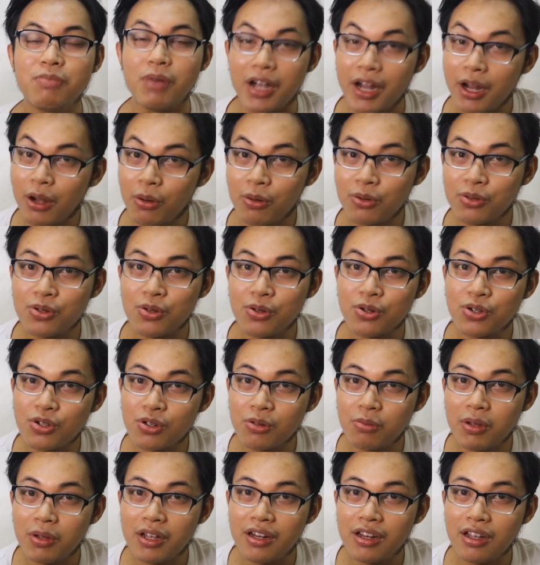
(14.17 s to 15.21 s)
my own social
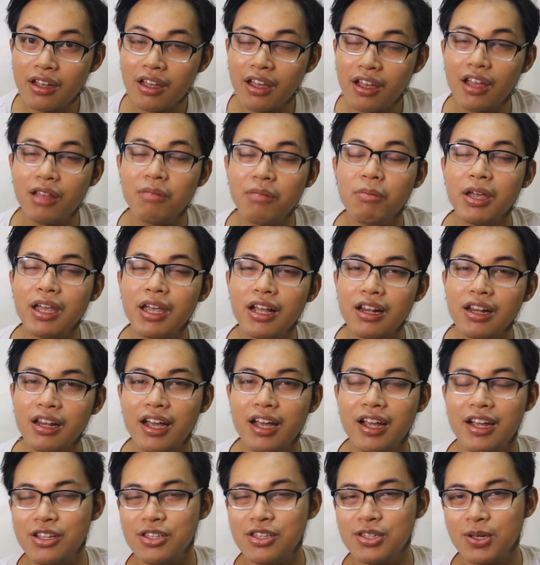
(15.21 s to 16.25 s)
media and my
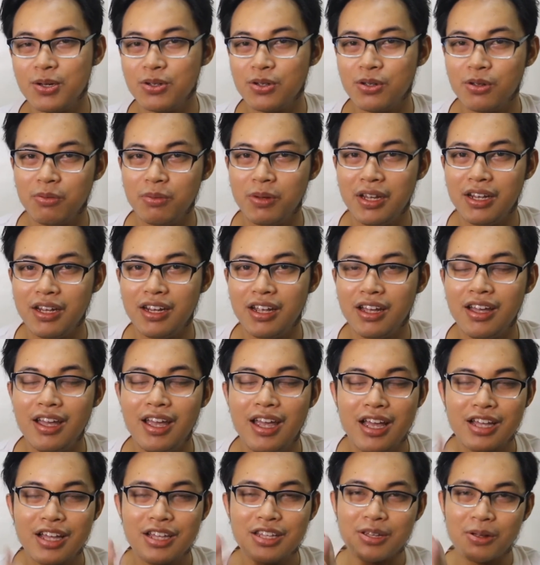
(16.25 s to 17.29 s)
clients' social media.
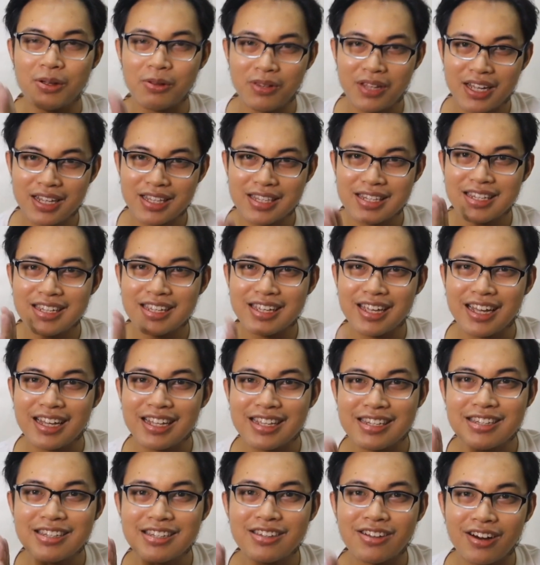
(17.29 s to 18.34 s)
So let's get
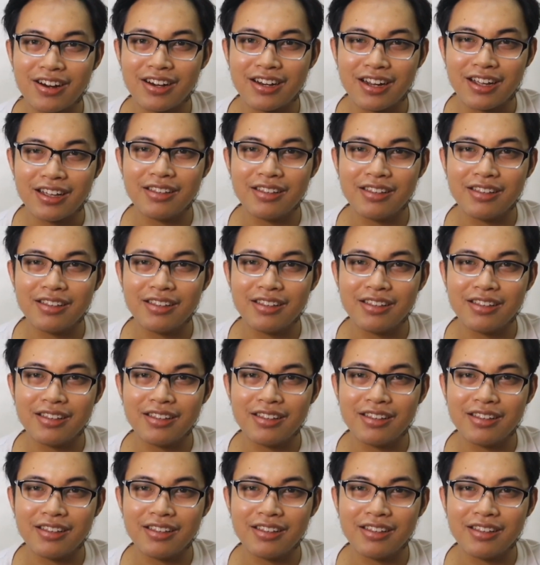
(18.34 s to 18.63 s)
started.